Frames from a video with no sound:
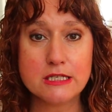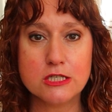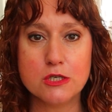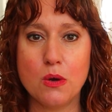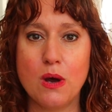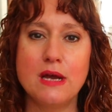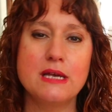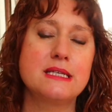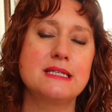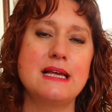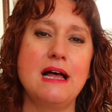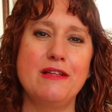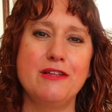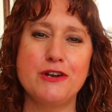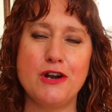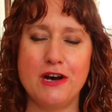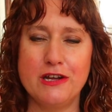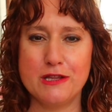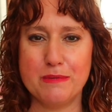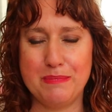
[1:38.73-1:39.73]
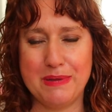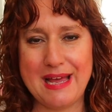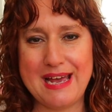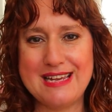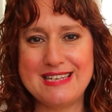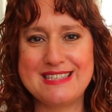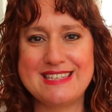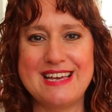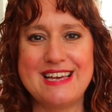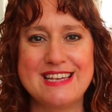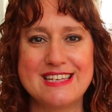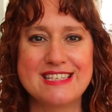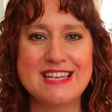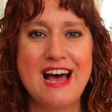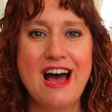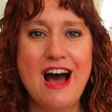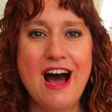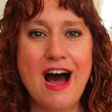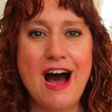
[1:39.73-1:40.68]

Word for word: So I sell in all the places.